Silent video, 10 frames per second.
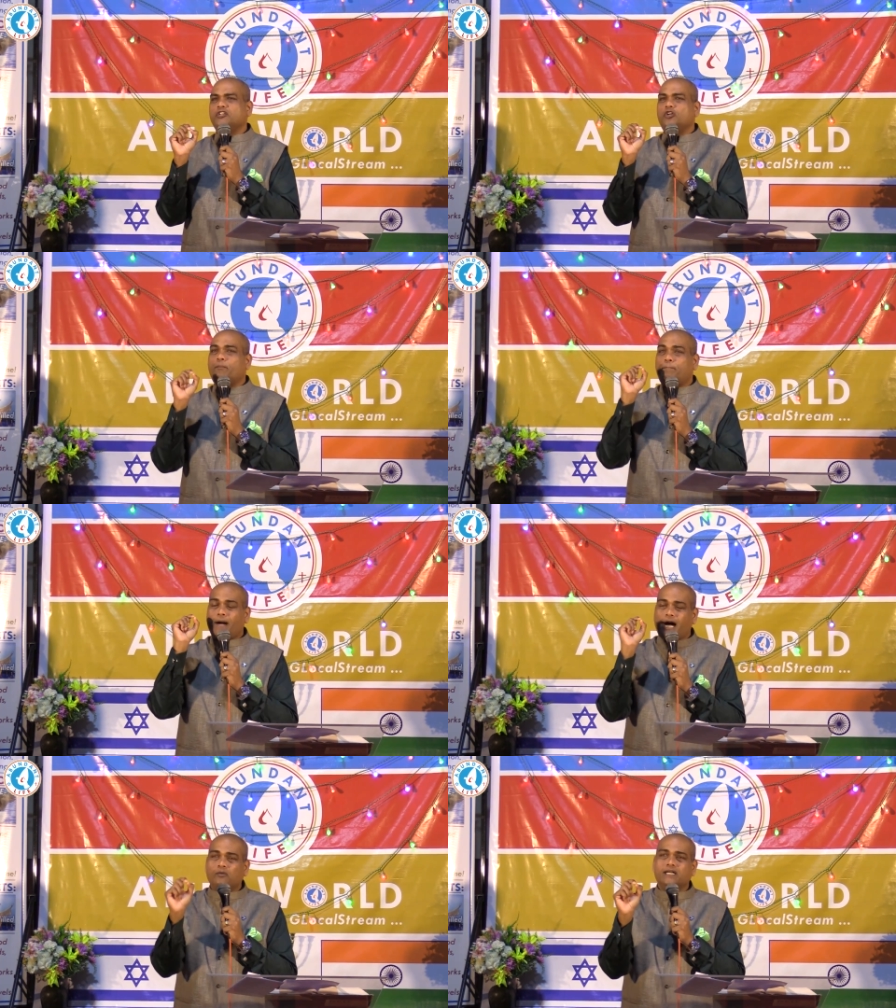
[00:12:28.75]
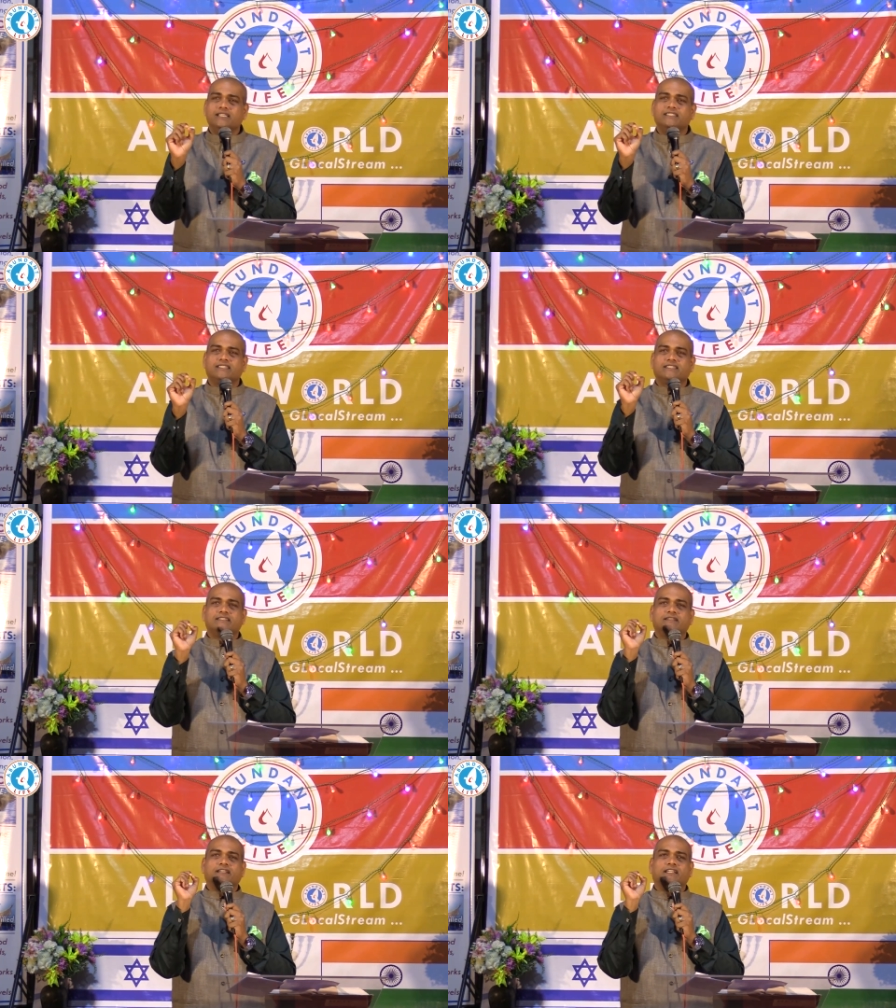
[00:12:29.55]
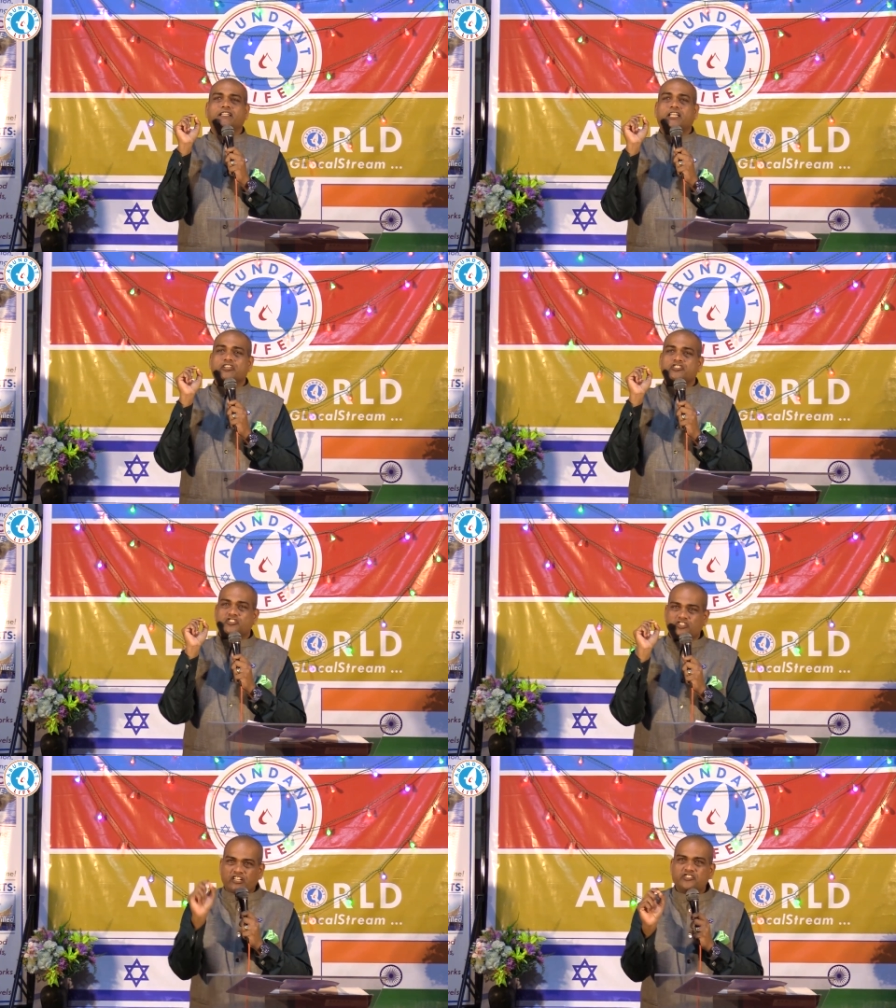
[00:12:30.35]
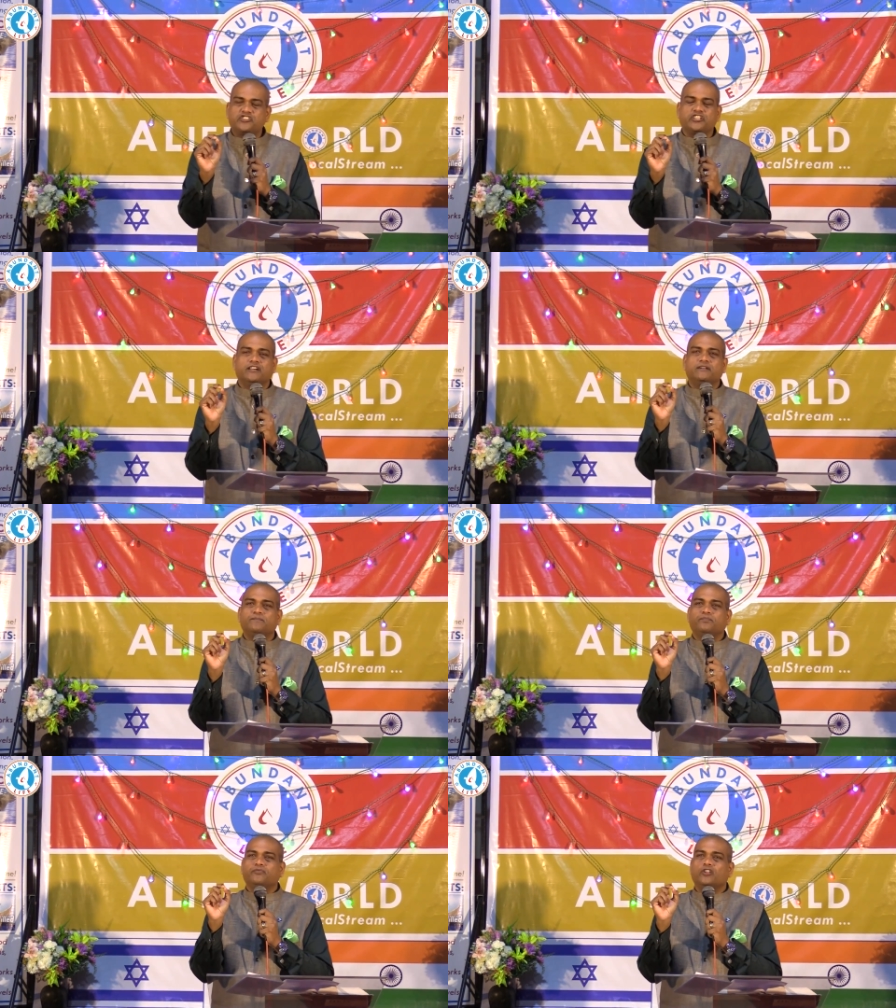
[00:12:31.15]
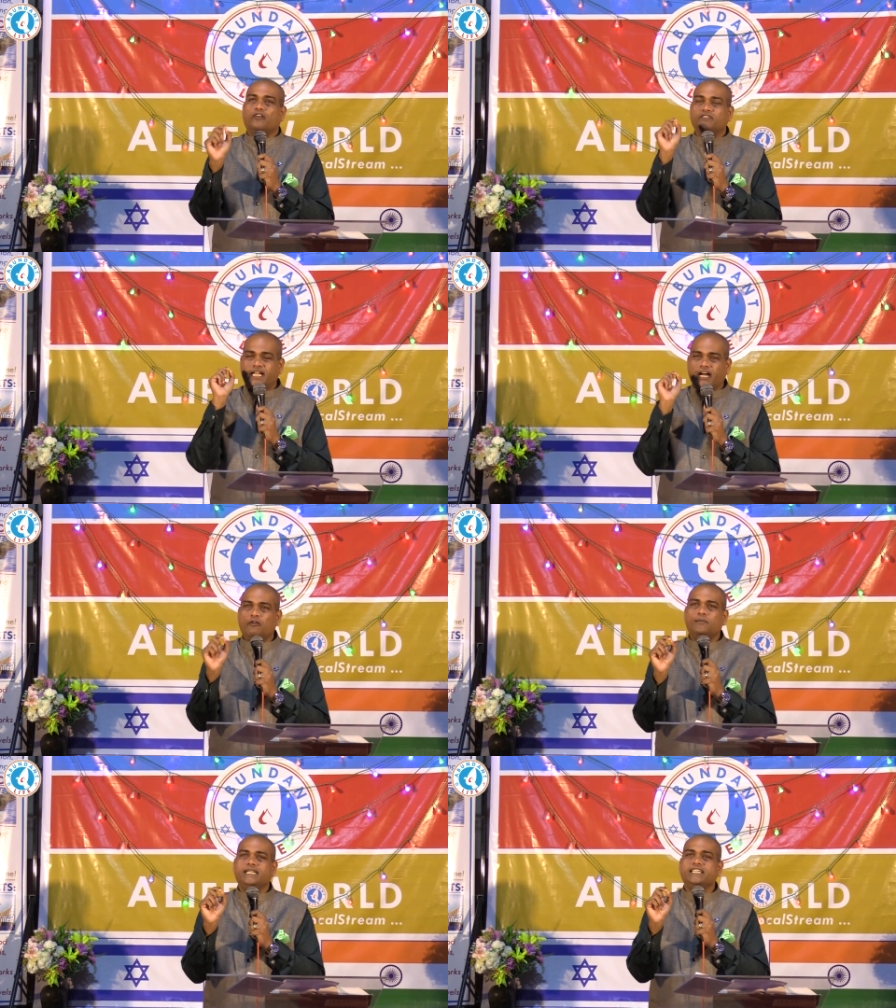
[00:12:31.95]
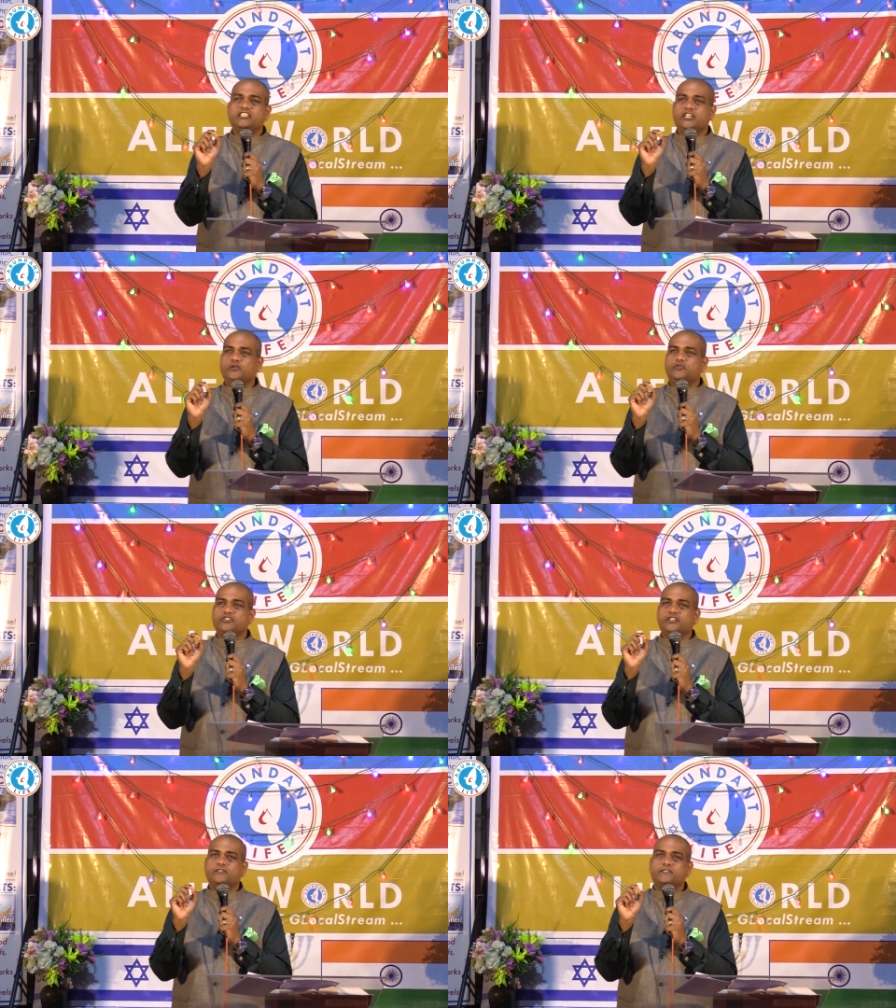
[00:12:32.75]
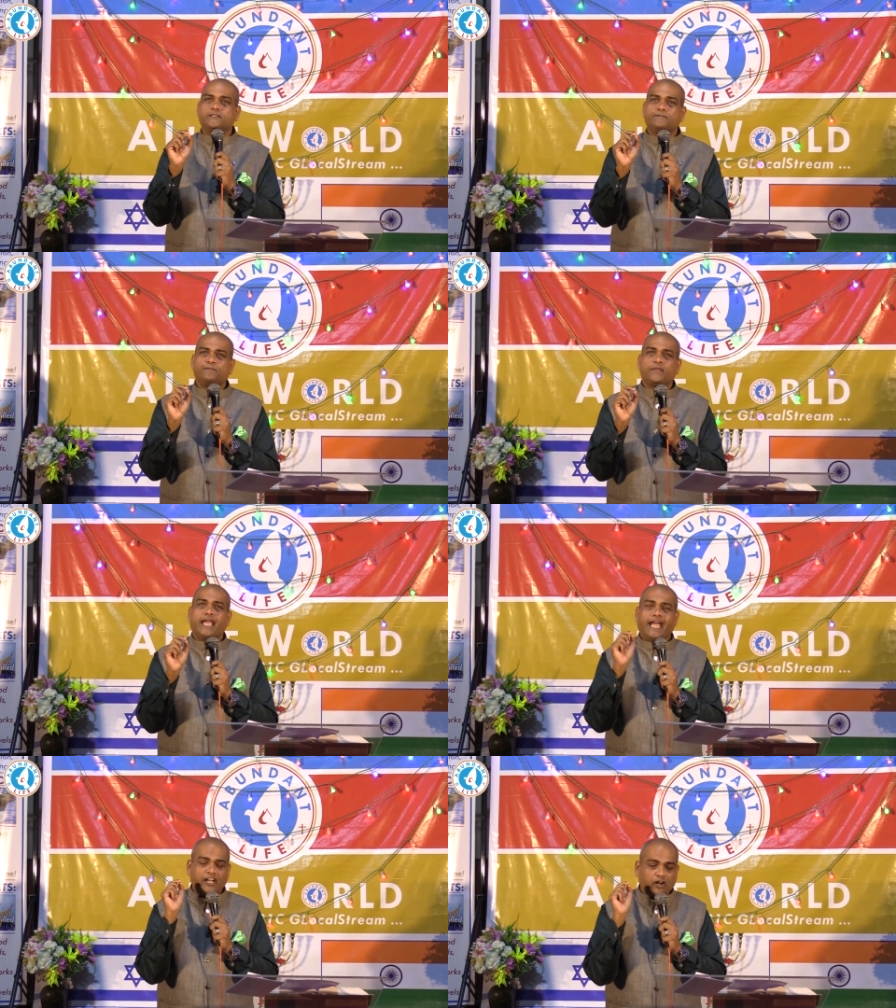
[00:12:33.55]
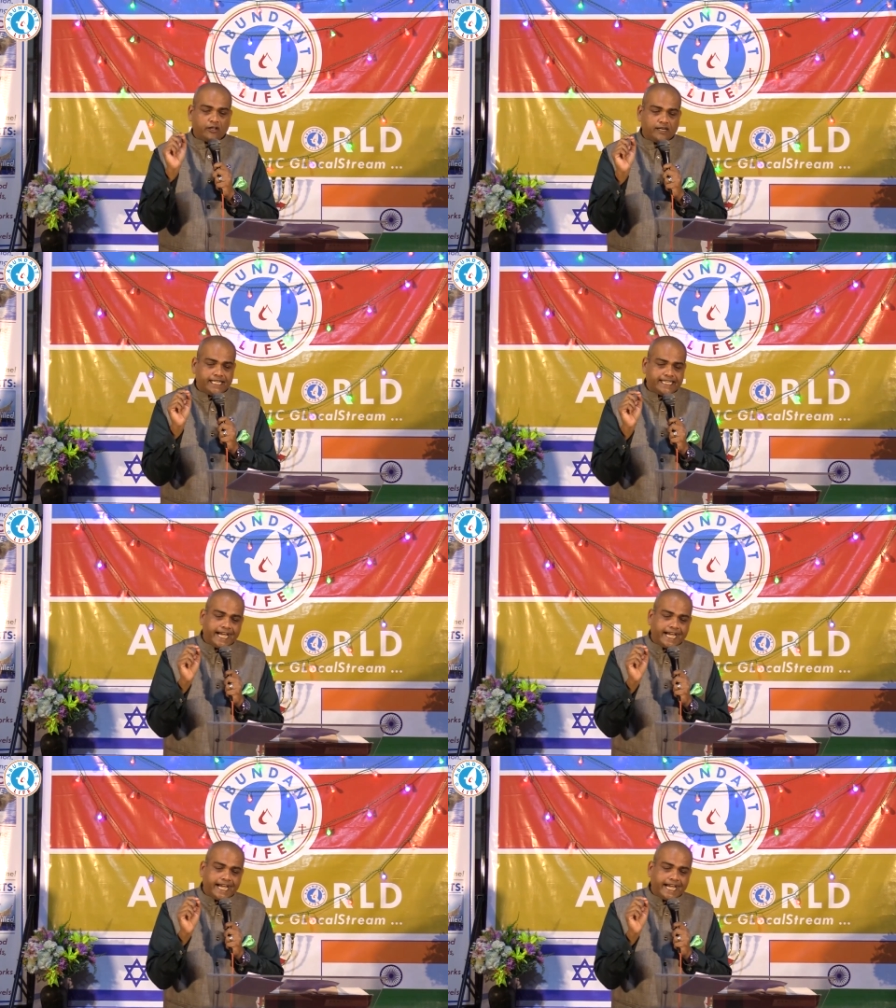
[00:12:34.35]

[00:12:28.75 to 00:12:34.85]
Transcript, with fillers: your powers, the structure of the government institutions, and not only